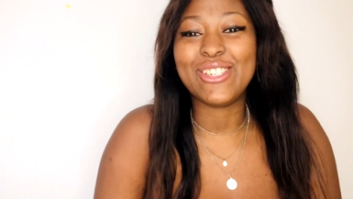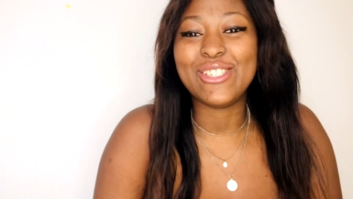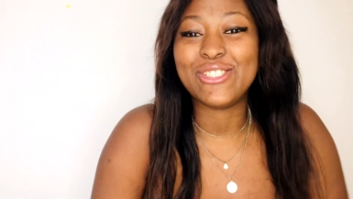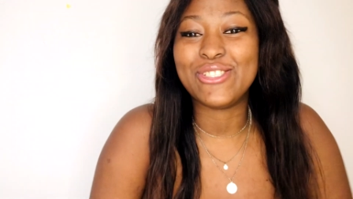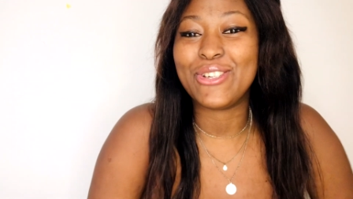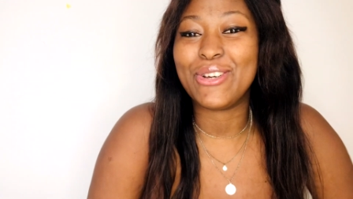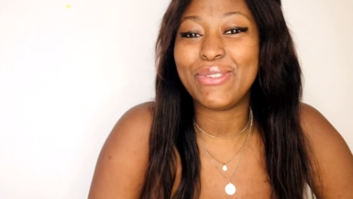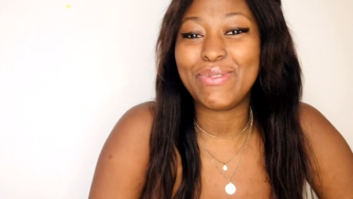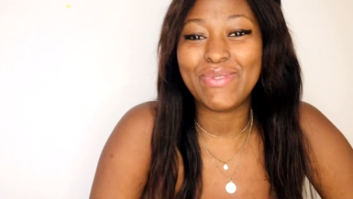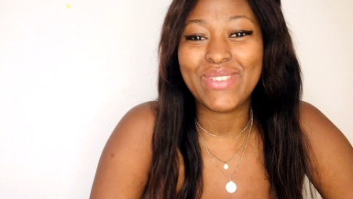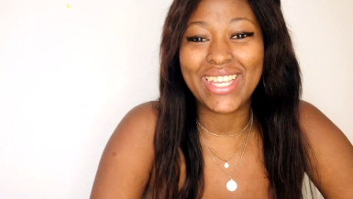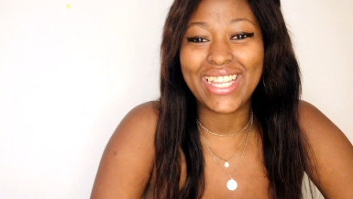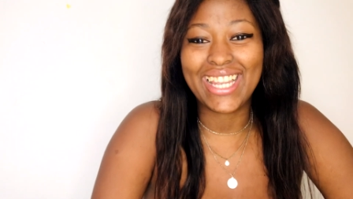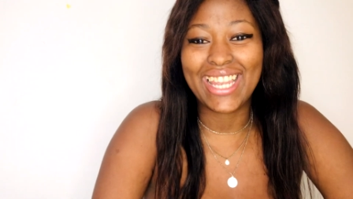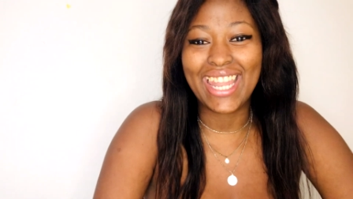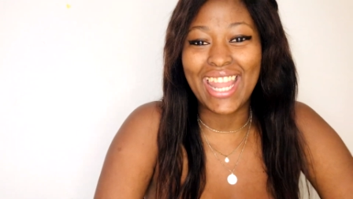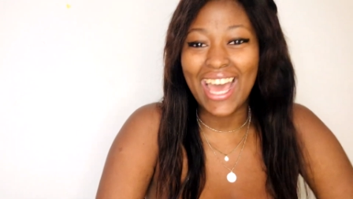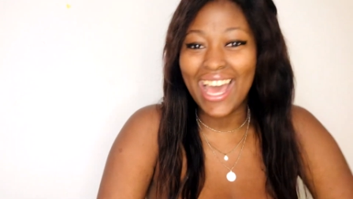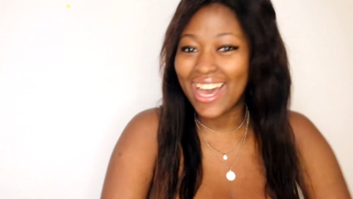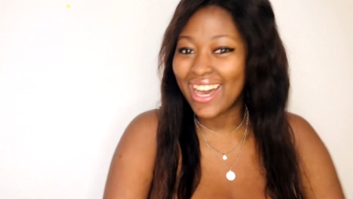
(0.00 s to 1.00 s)
You showed me
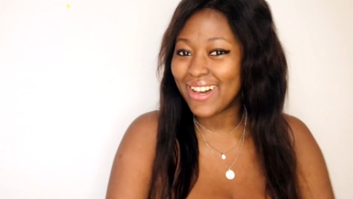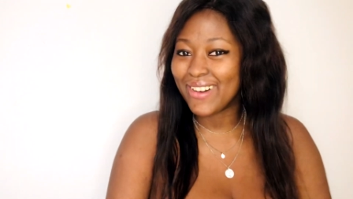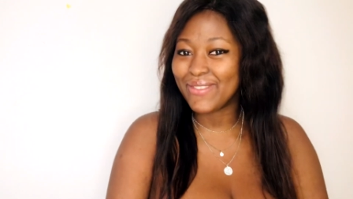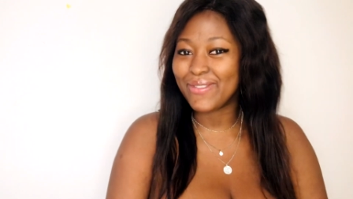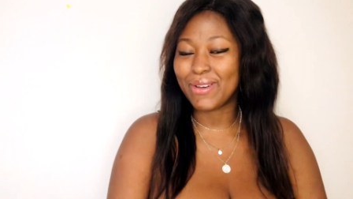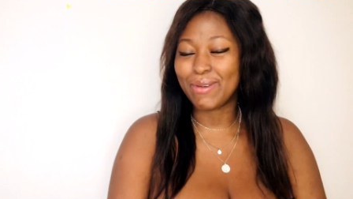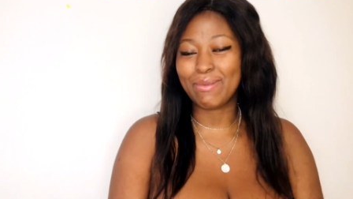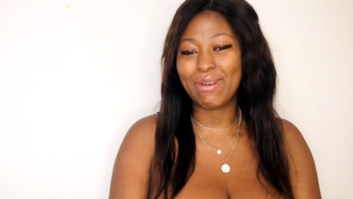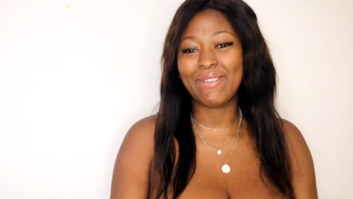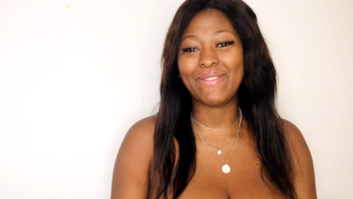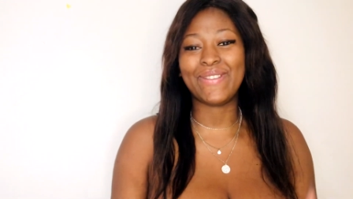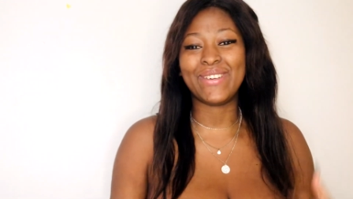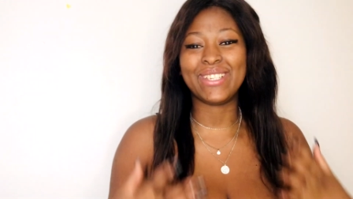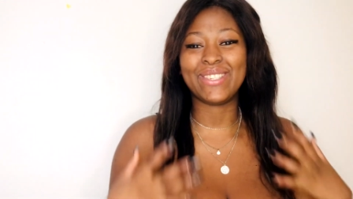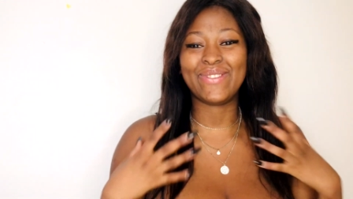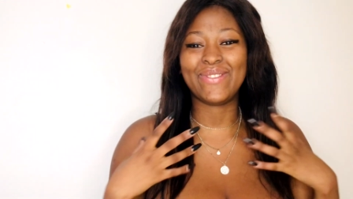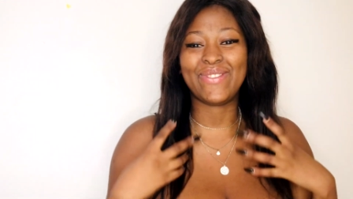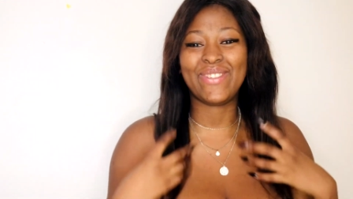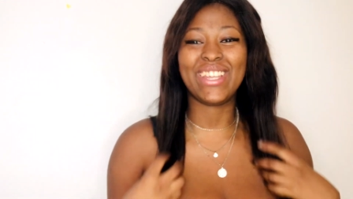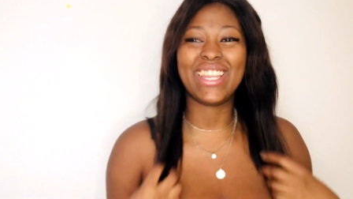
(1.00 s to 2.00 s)
love on my
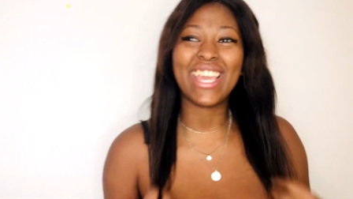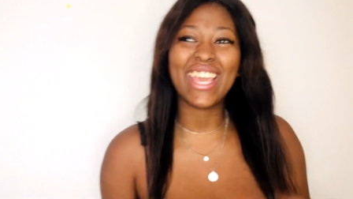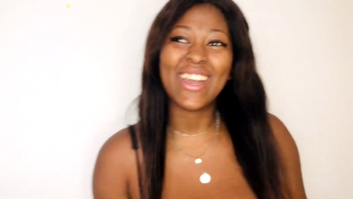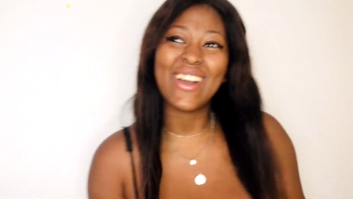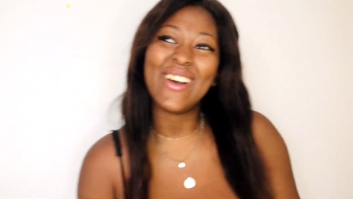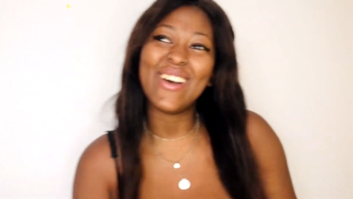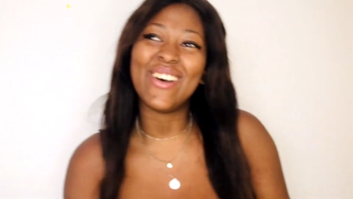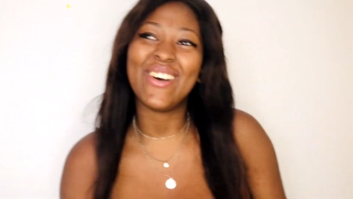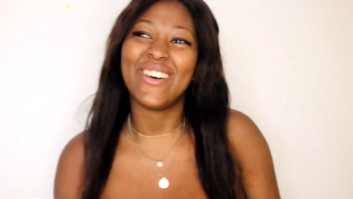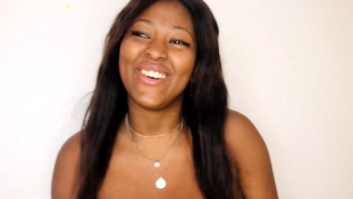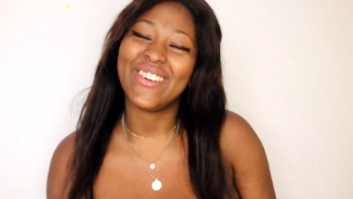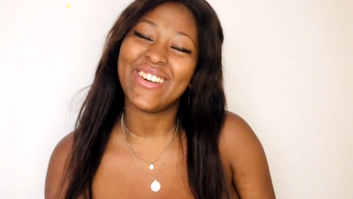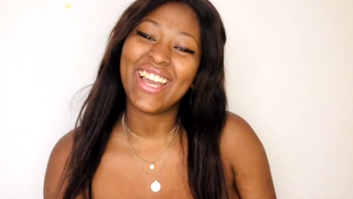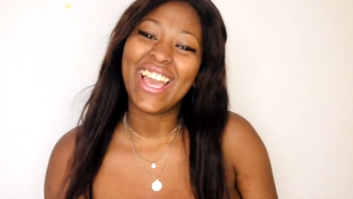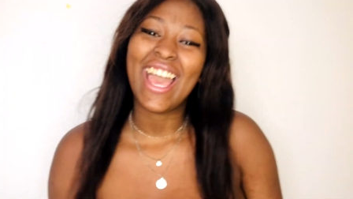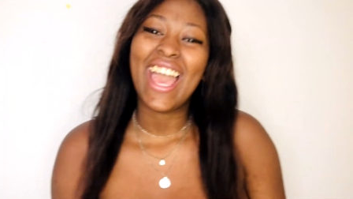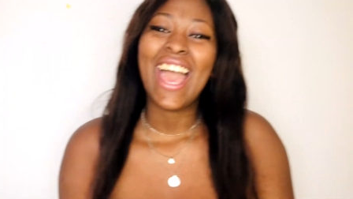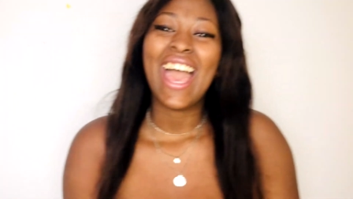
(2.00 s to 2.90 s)
first video,